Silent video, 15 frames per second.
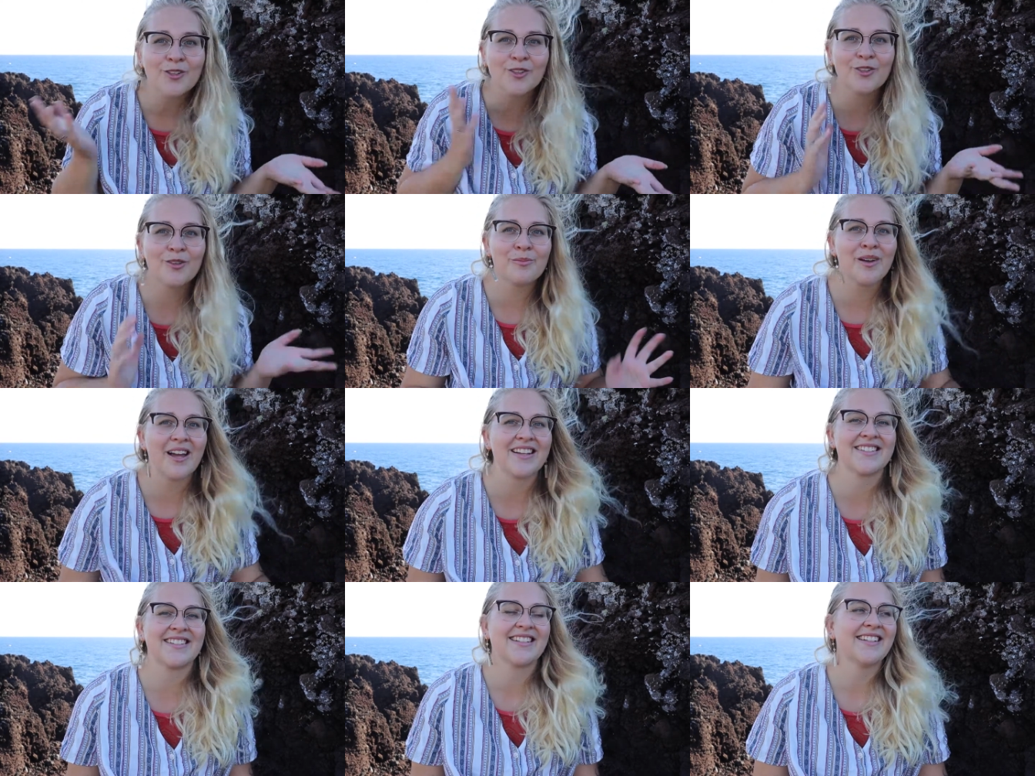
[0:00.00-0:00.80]
to you
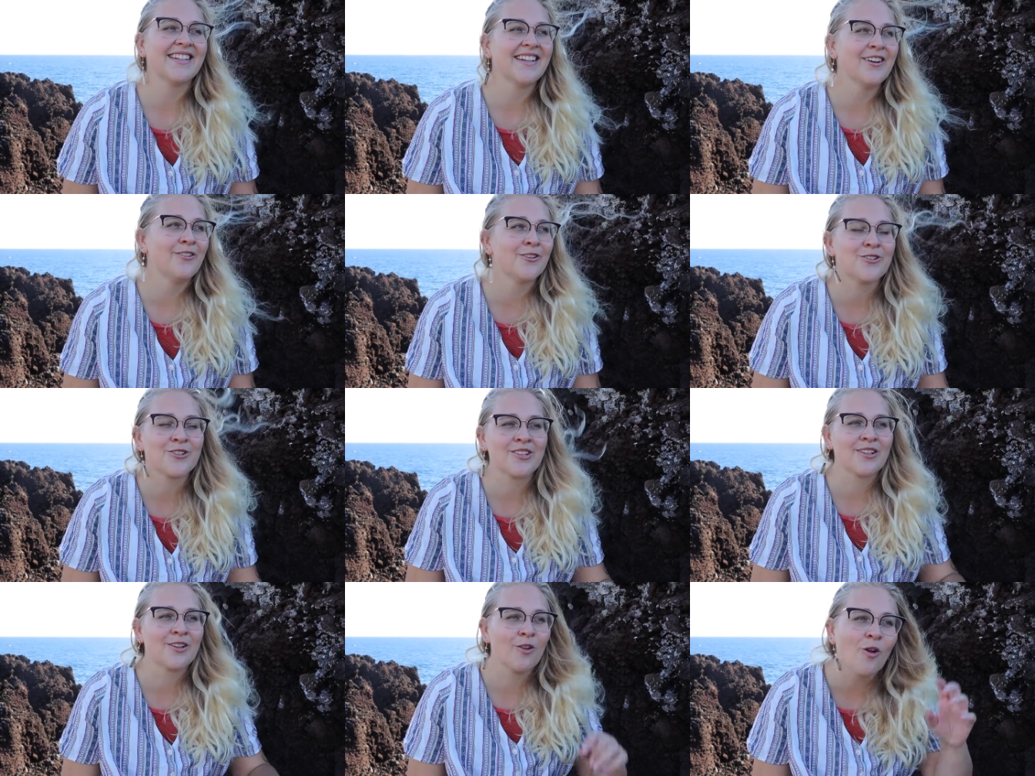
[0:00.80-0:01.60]
basically, or
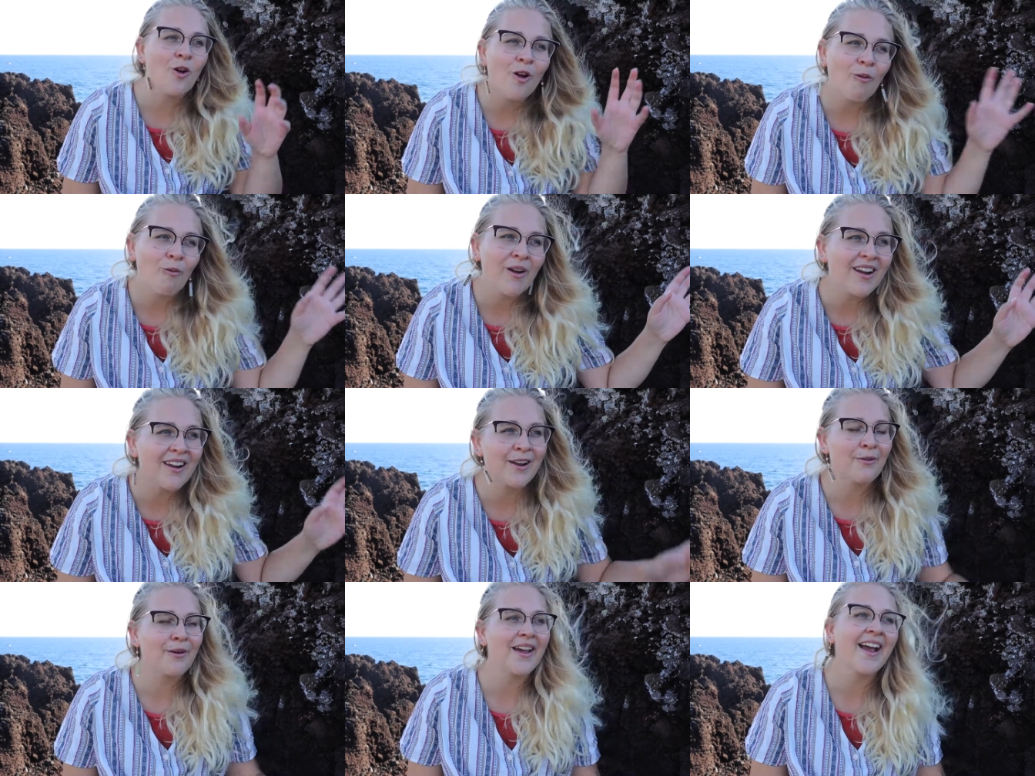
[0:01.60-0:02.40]
just look
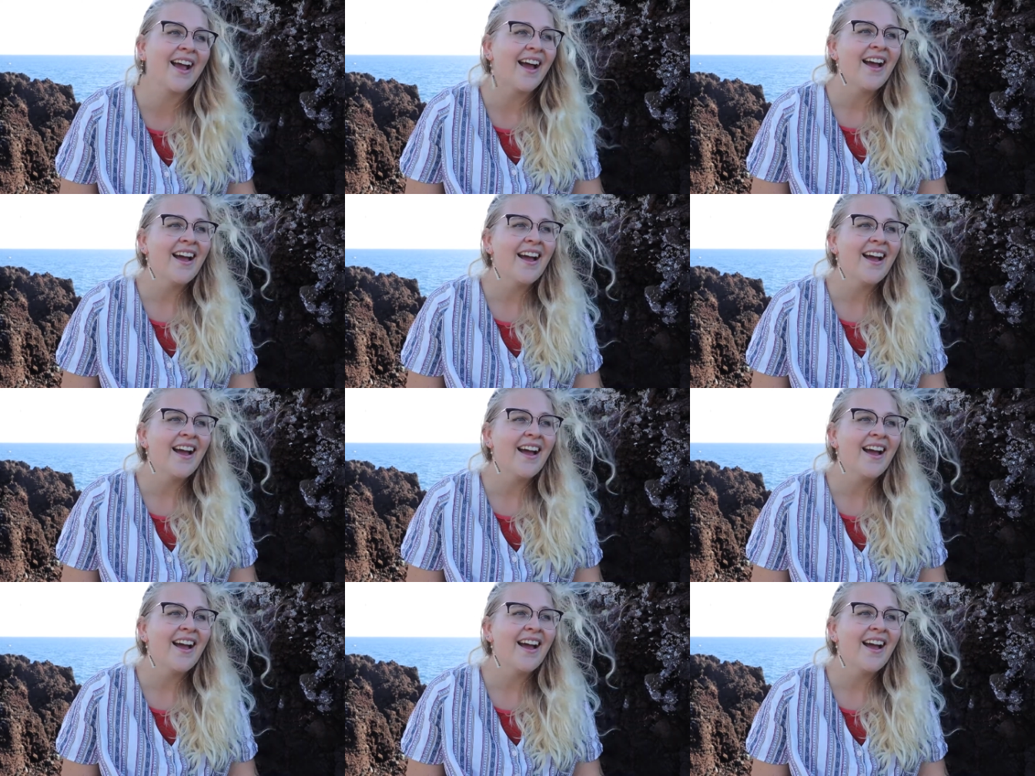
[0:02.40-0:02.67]
really quick.